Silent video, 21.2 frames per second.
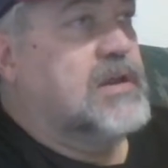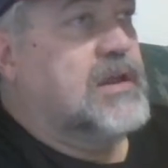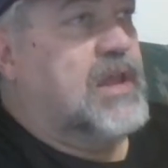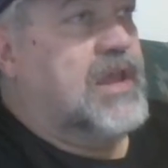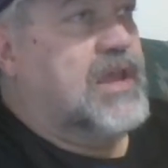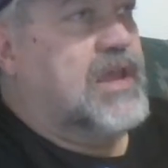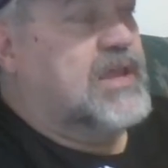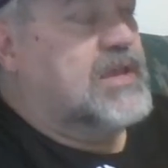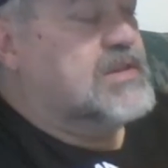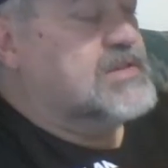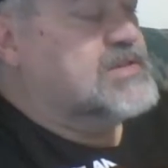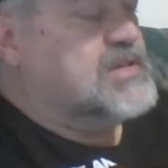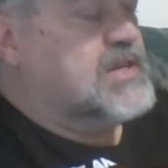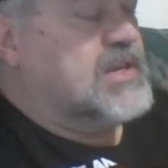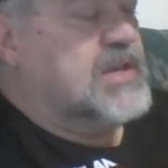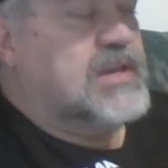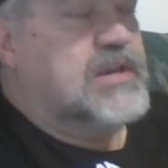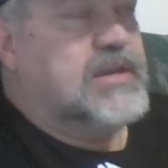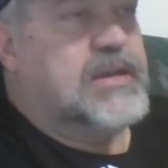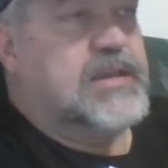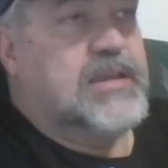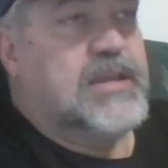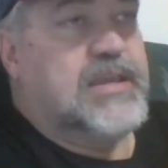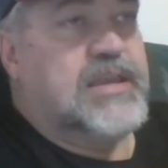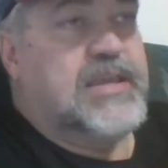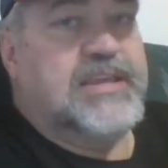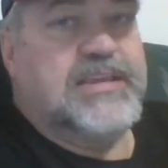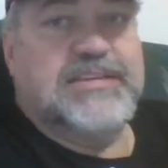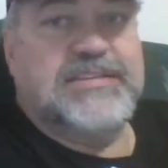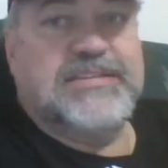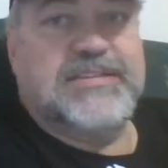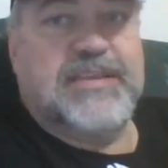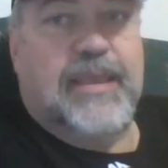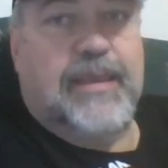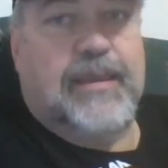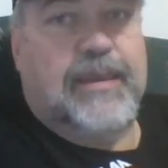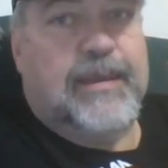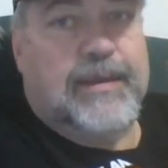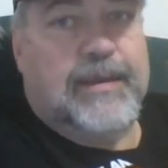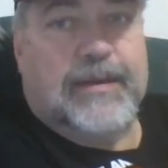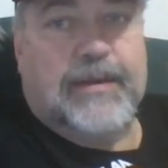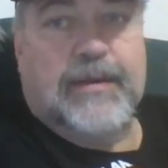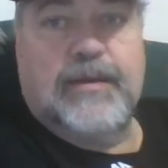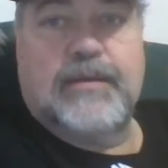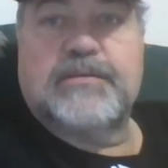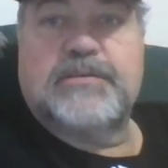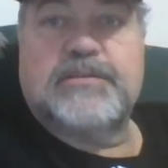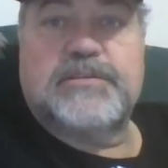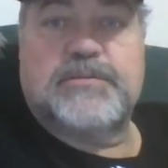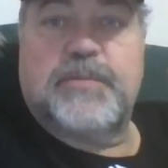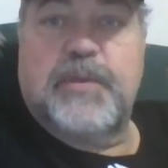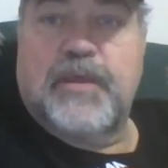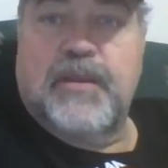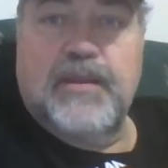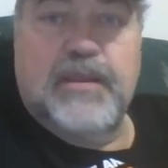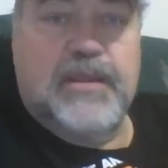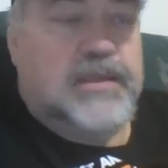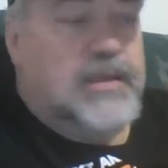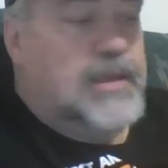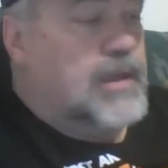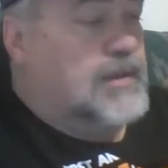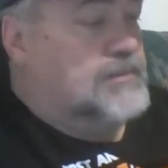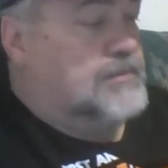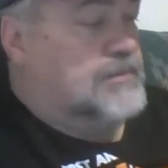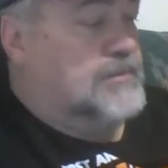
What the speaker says: ellas ending is en, spelled en.